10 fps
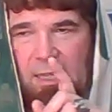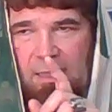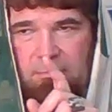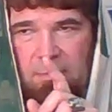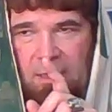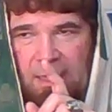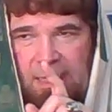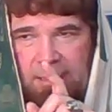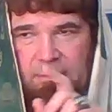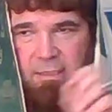and
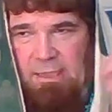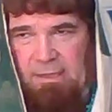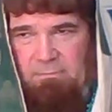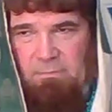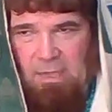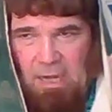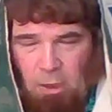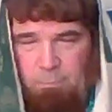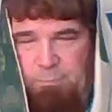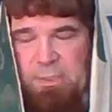and and
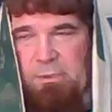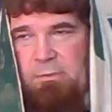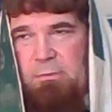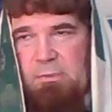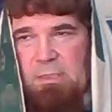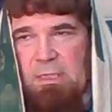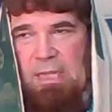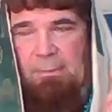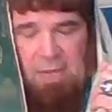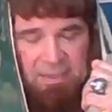help you
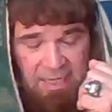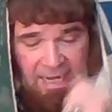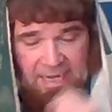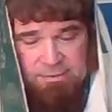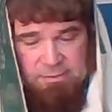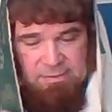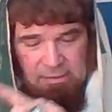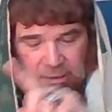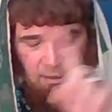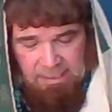and may the angels, the
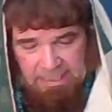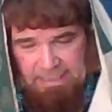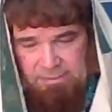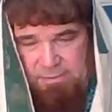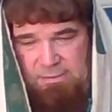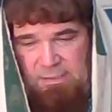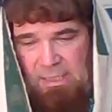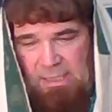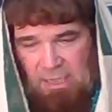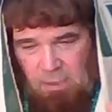guardian angels,
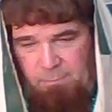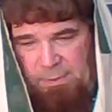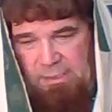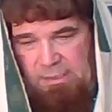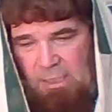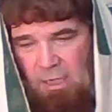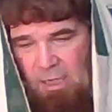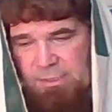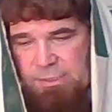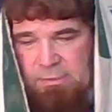help you and
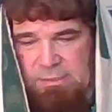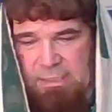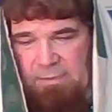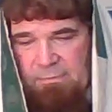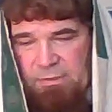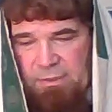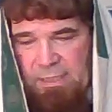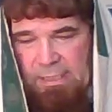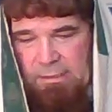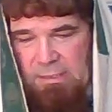guard you into
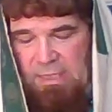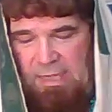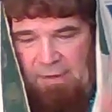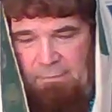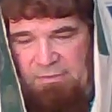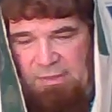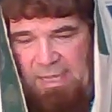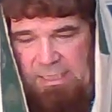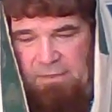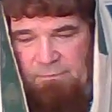everything. And we
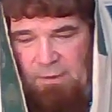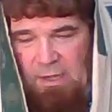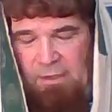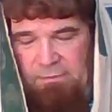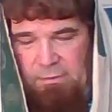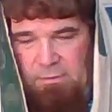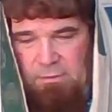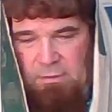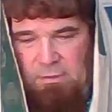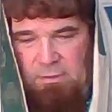thank you, Father,
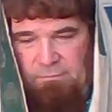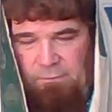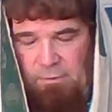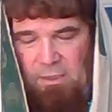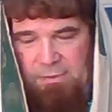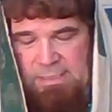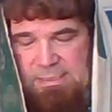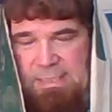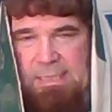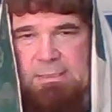for all
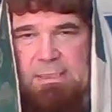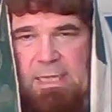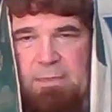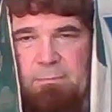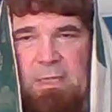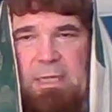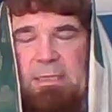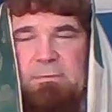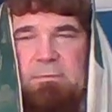these things. Amen.